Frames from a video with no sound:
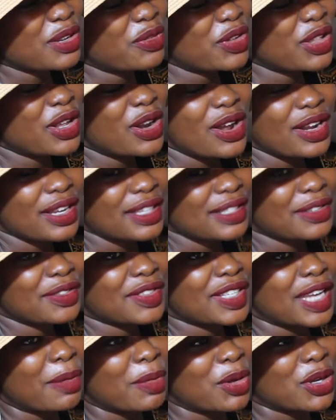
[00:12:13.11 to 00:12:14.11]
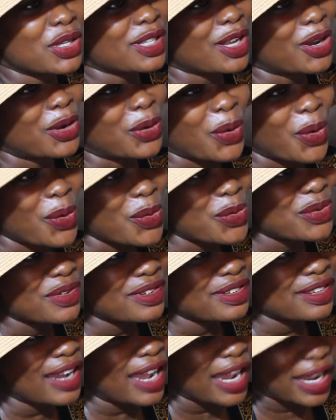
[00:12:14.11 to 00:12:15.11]
longest of time, I was alone
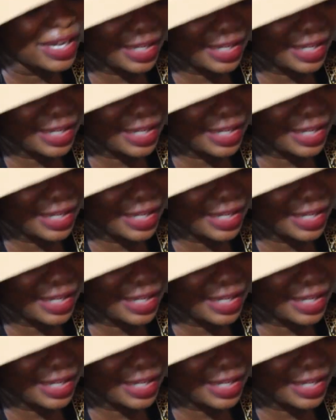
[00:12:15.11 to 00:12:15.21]
and